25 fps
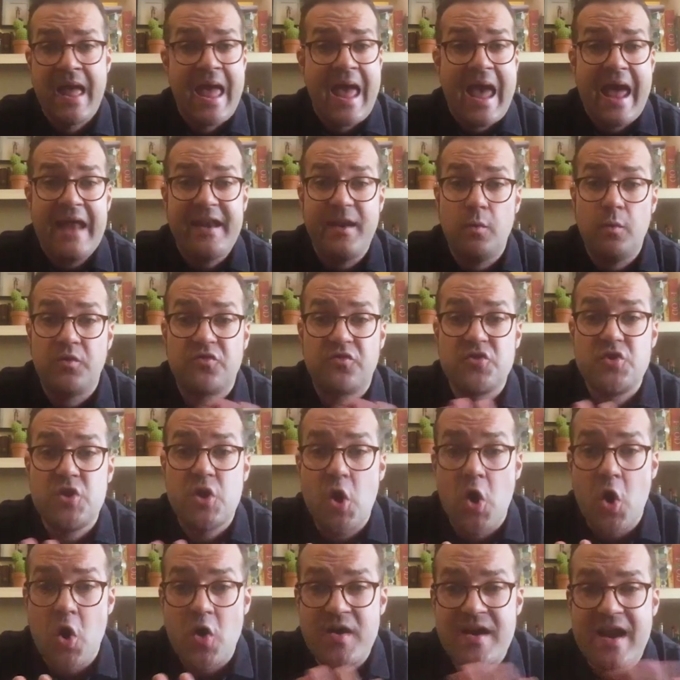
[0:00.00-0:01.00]
And there was
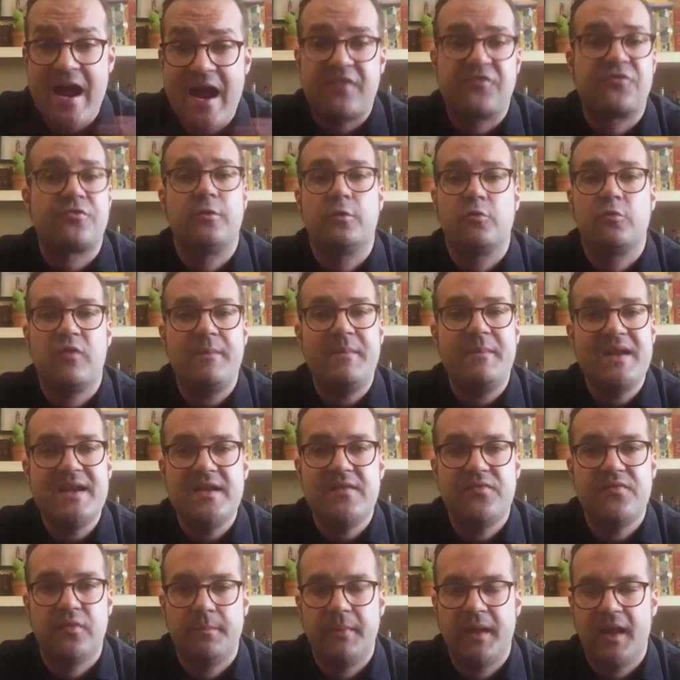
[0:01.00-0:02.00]
no natural
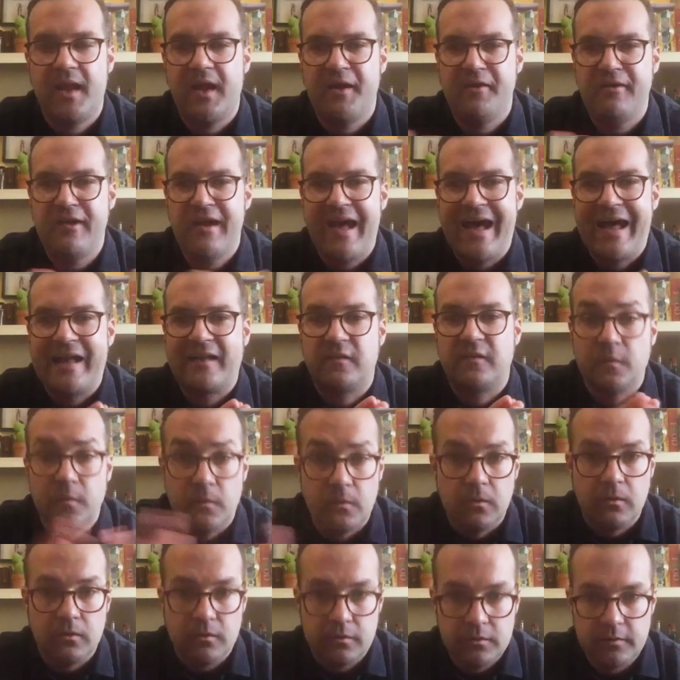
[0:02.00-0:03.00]
remedy for malaria at
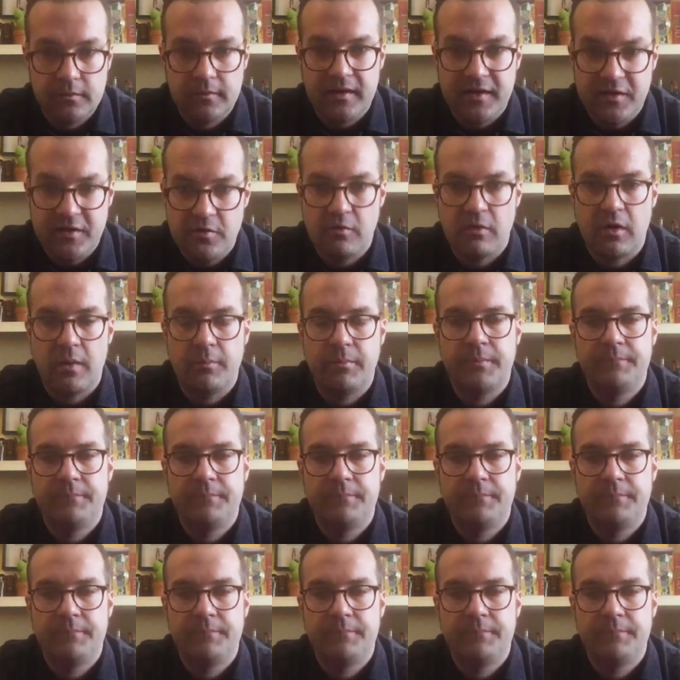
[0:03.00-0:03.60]
all in Europe.